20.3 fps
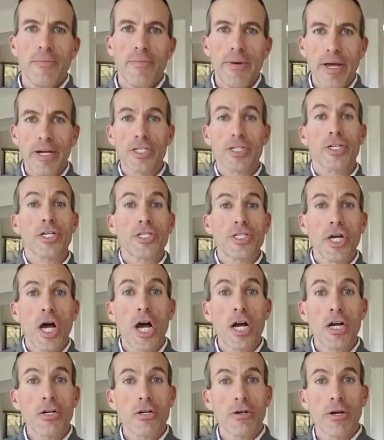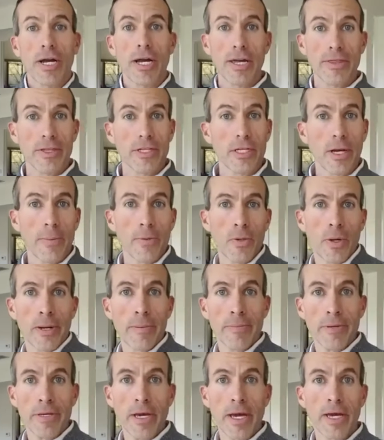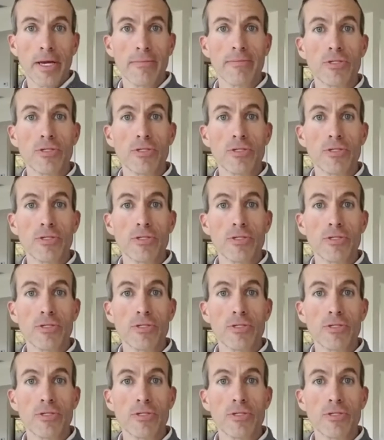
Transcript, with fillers: Major League Soccer and the W N B A.